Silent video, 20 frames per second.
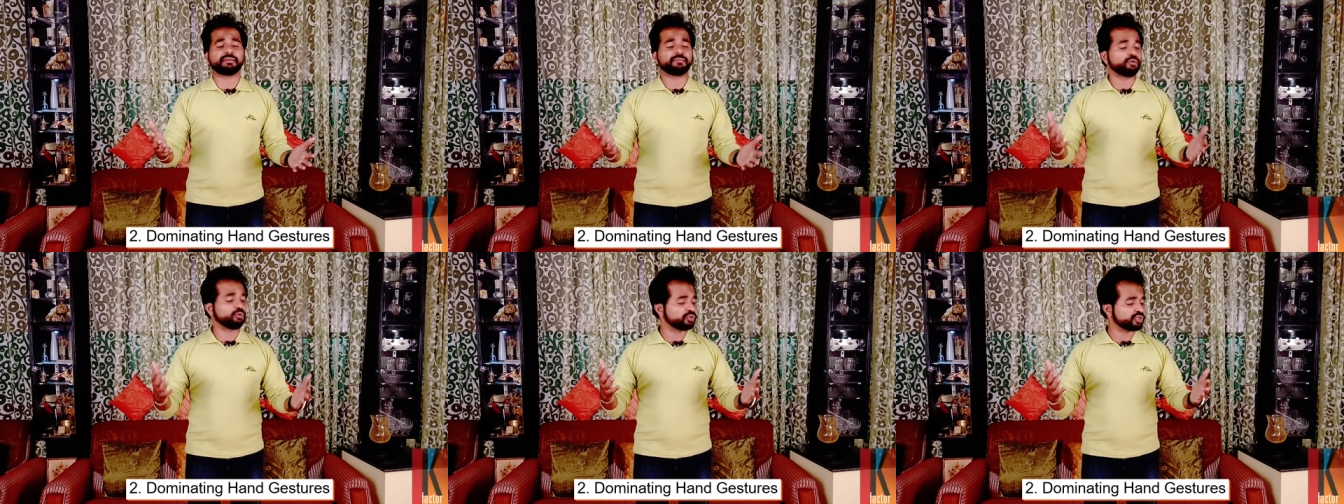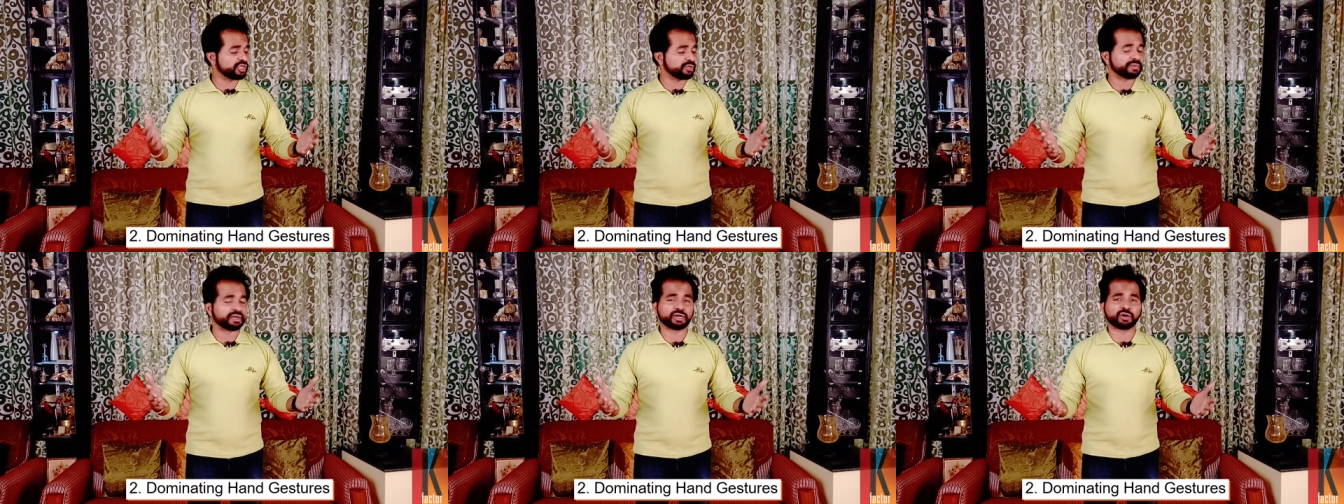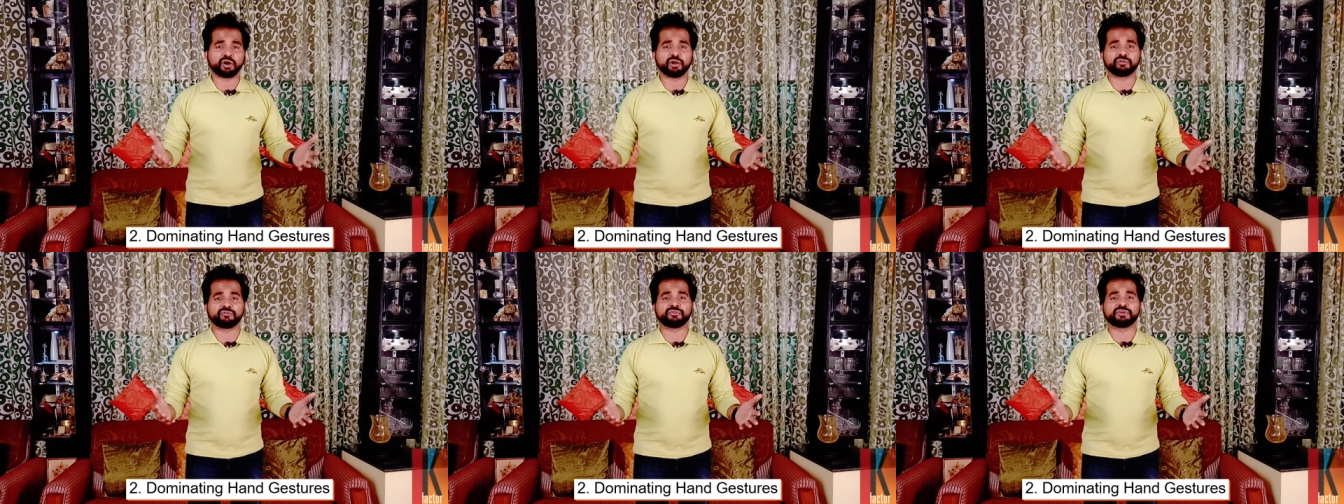I'm losing my
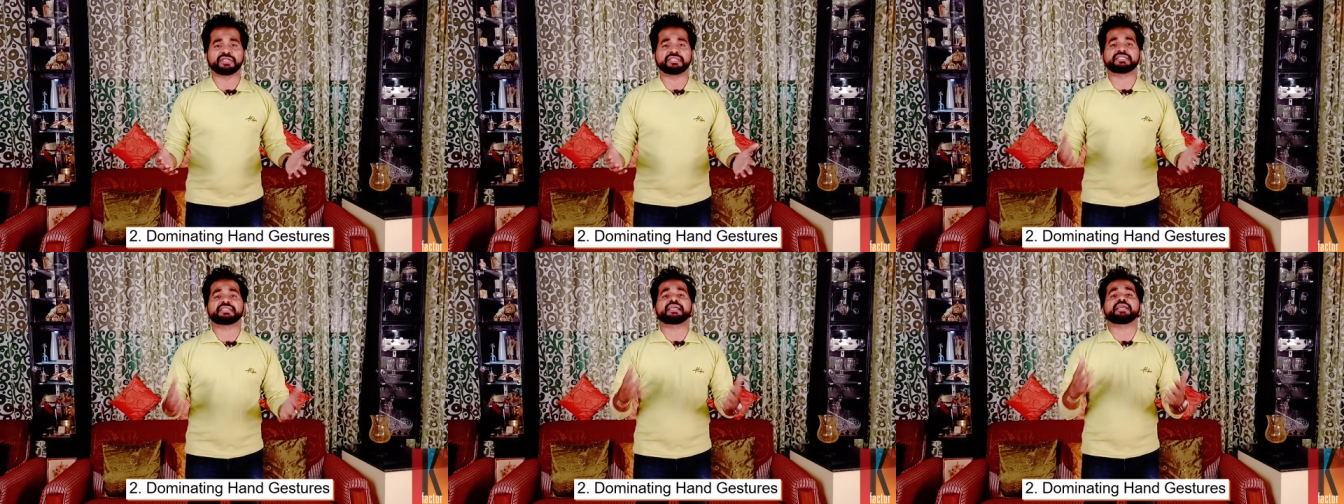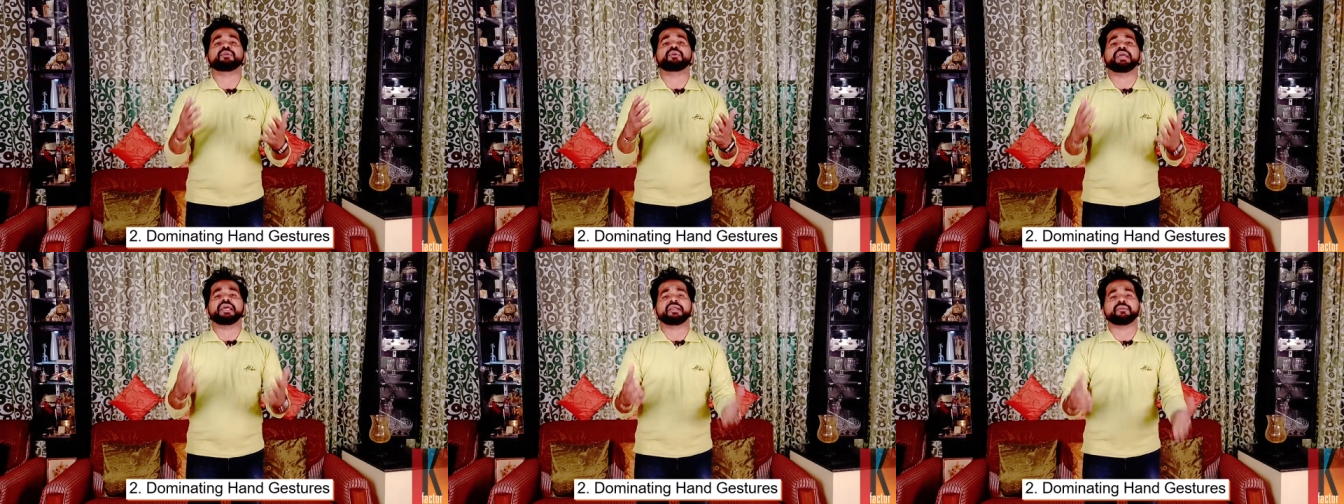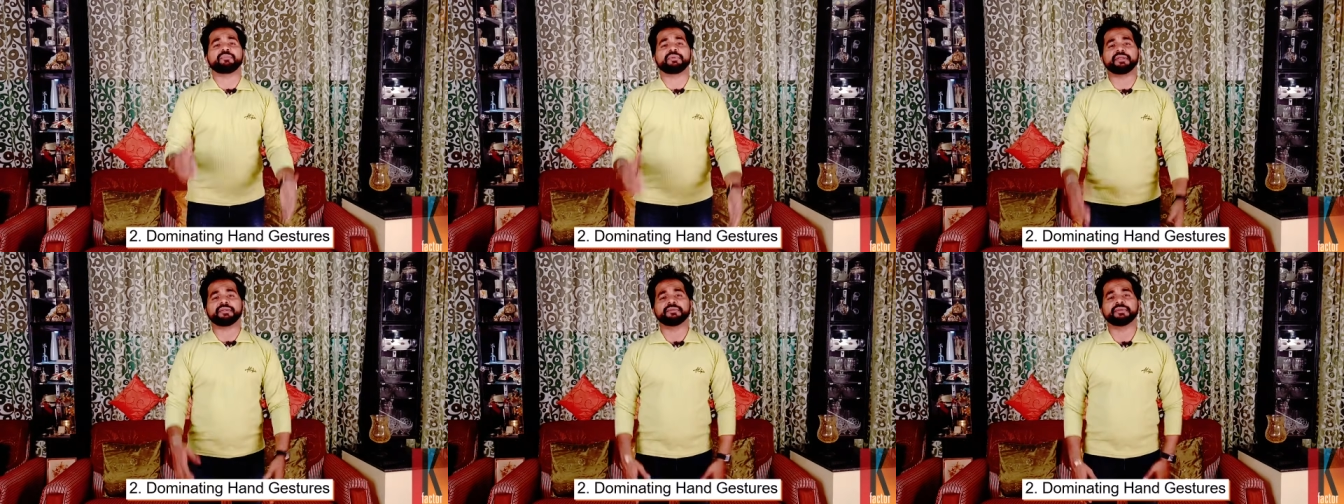confidence. Can you
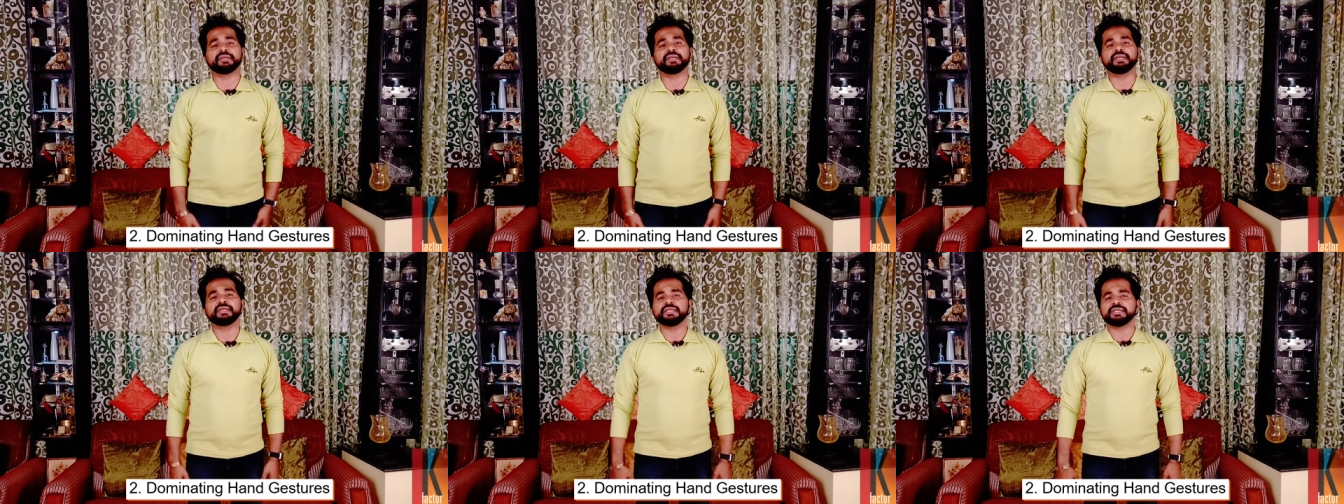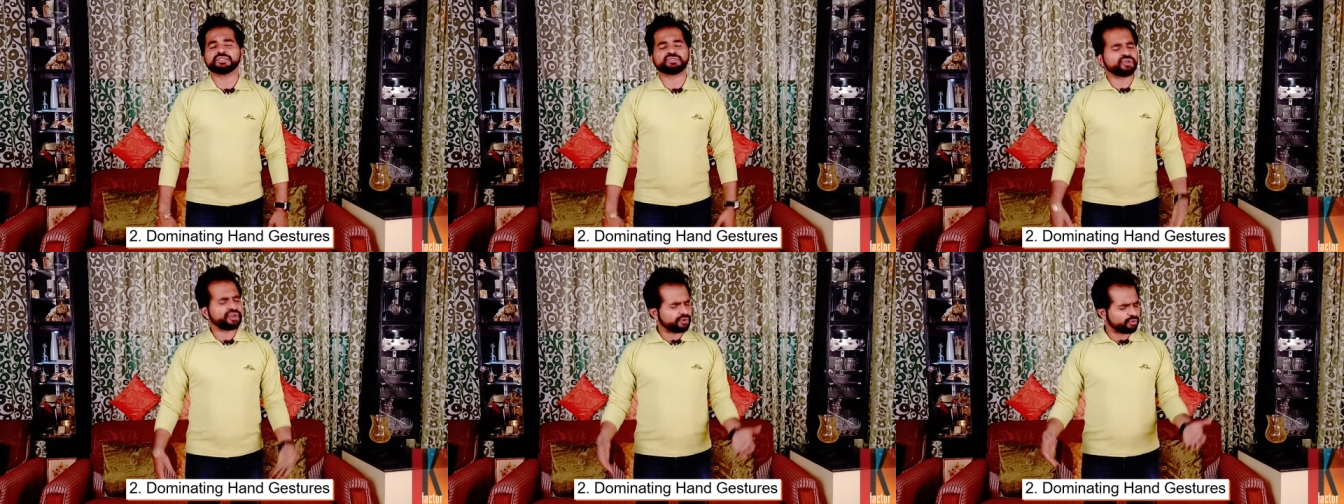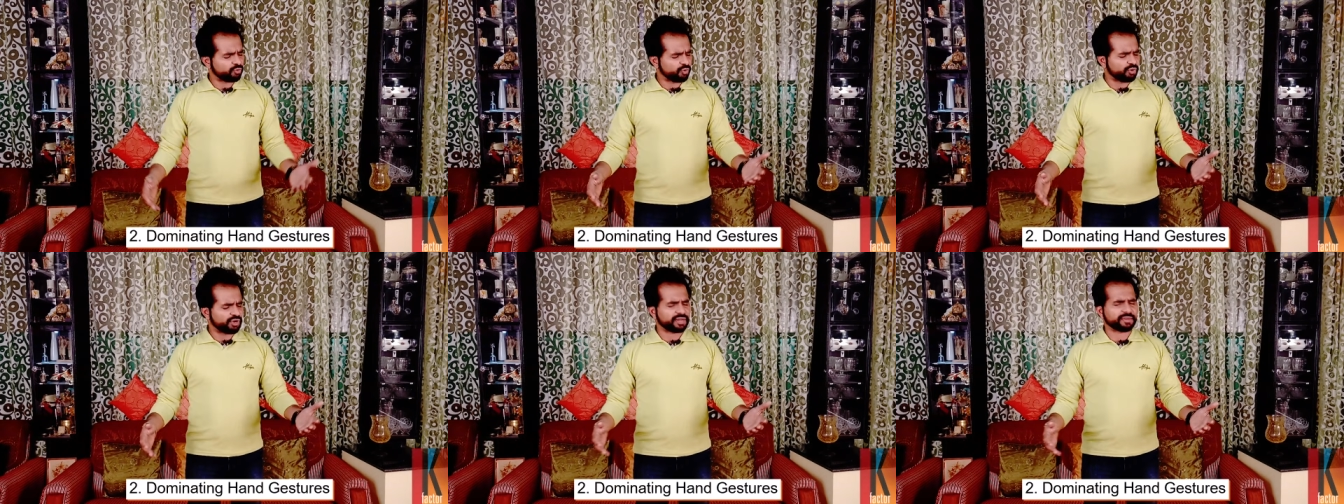help me? So I
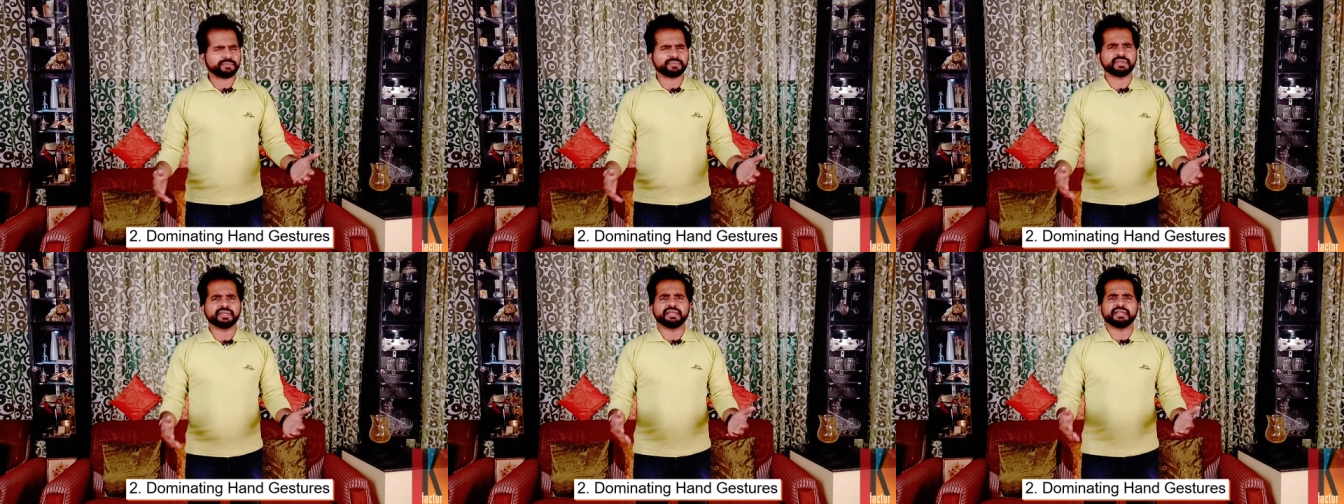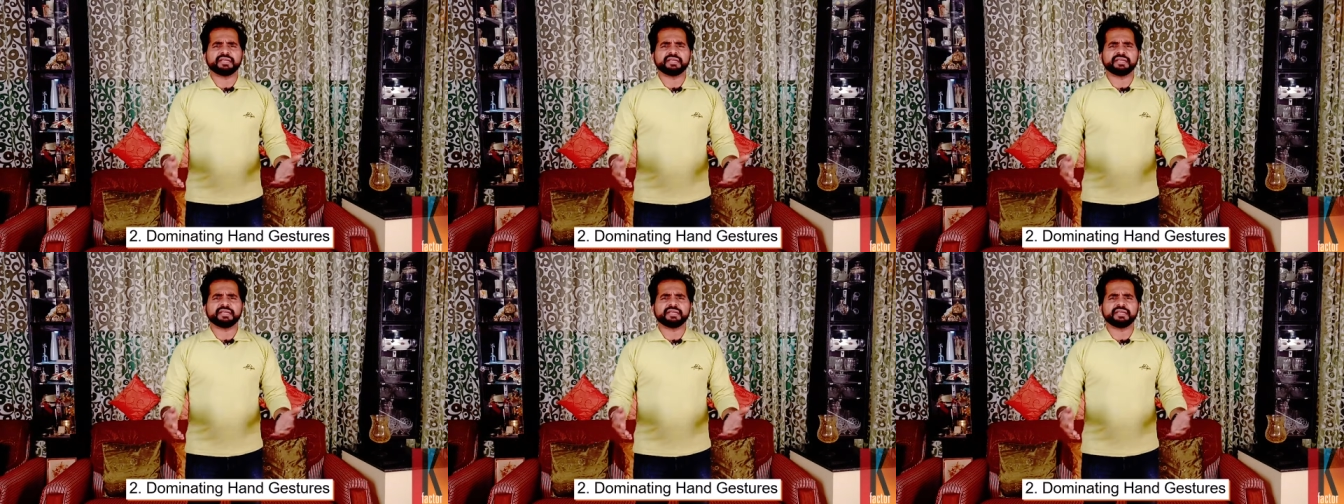told him,